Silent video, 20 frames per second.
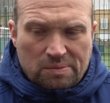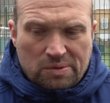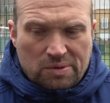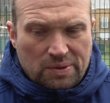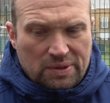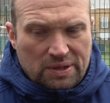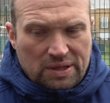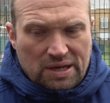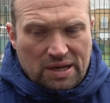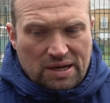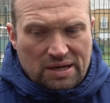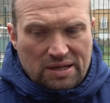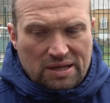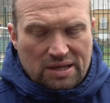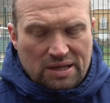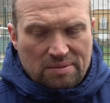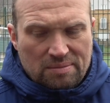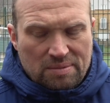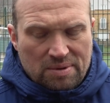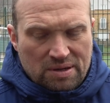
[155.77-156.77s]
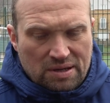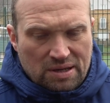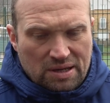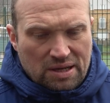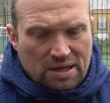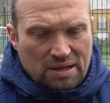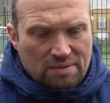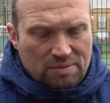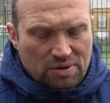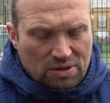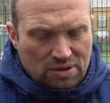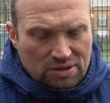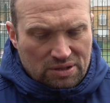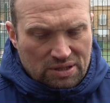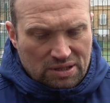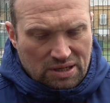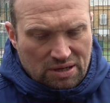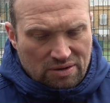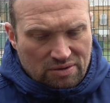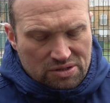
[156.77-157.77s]
We'll go into any game looking
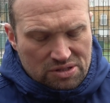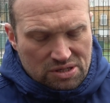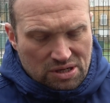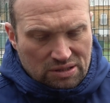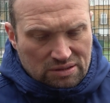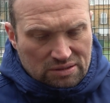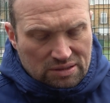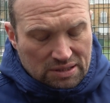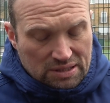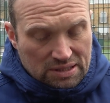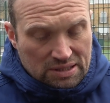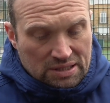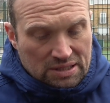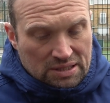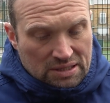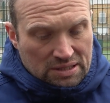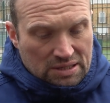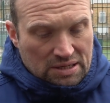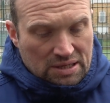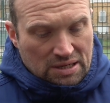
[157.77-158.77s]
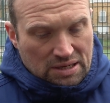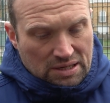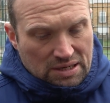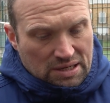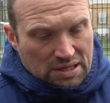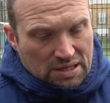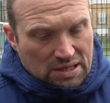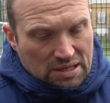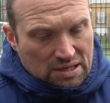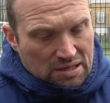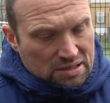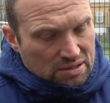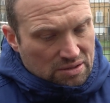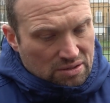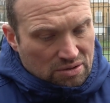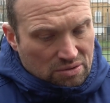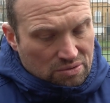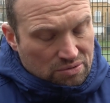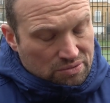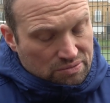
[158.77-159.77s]
to get a result, and
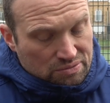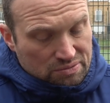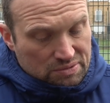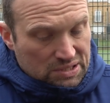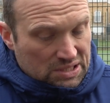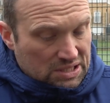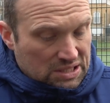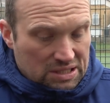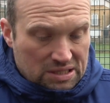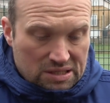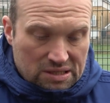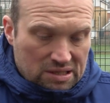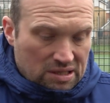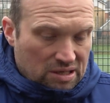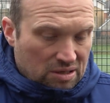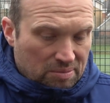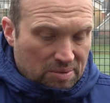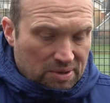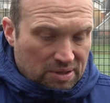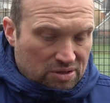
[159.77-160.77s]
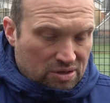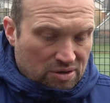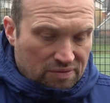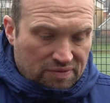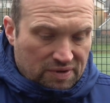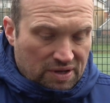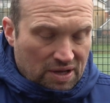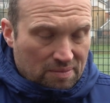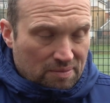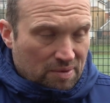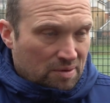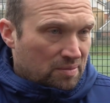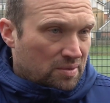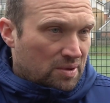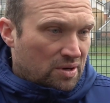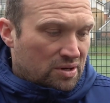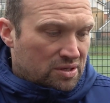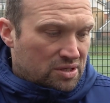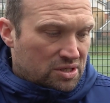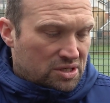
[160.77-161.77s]
it'll be a tough game up
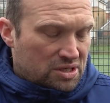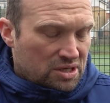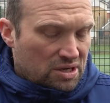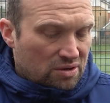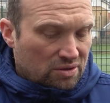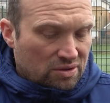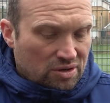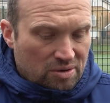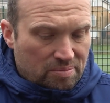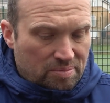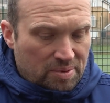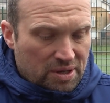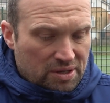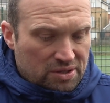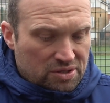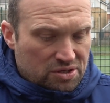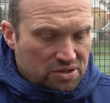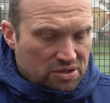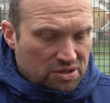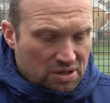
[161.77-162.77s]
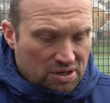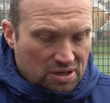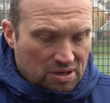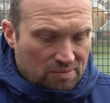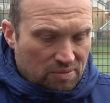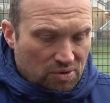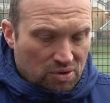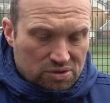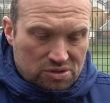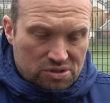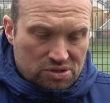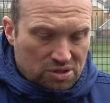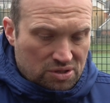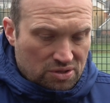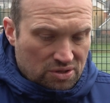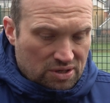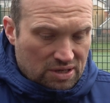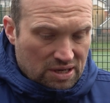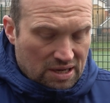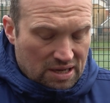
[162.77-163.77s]
there, as I say, on their pitch. Ross is a
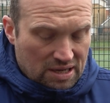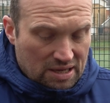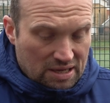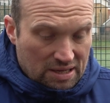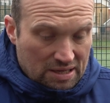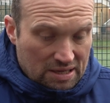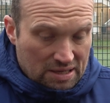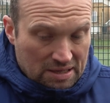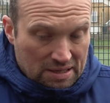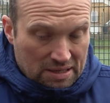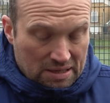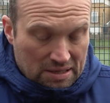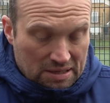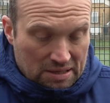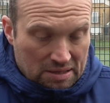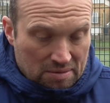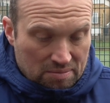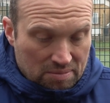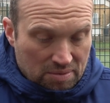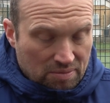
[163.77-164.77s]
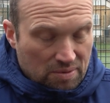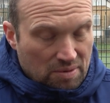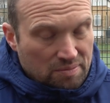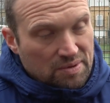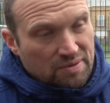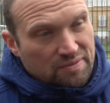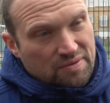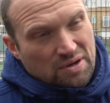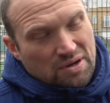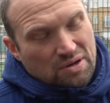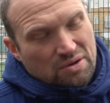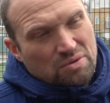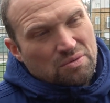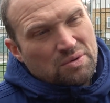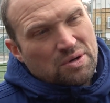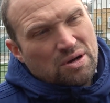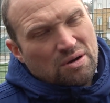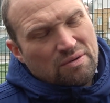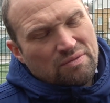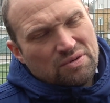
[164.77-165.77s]
good guy, but one we've got to go
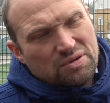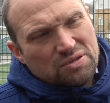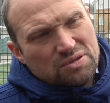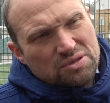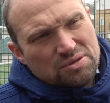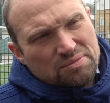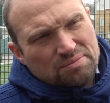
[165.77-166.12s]
with confidence.